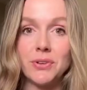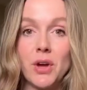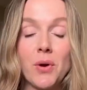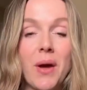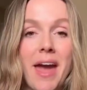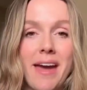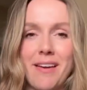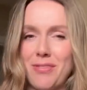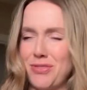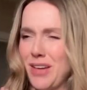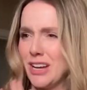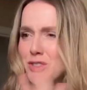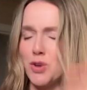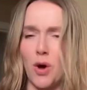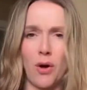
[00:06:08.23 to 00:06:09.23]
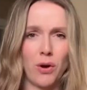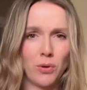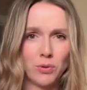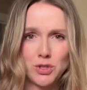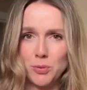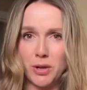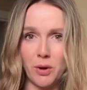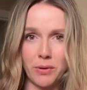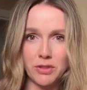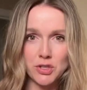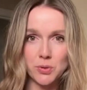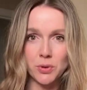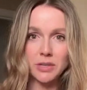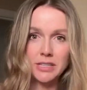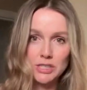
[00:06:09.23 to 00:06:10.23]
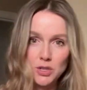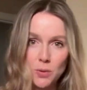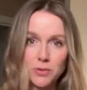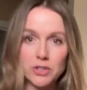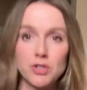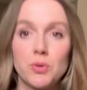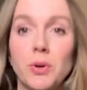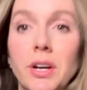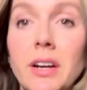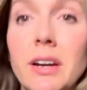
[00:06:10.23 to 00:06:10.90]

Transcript: Okay, that's all. Should we go on the tour? Let's go on the tour.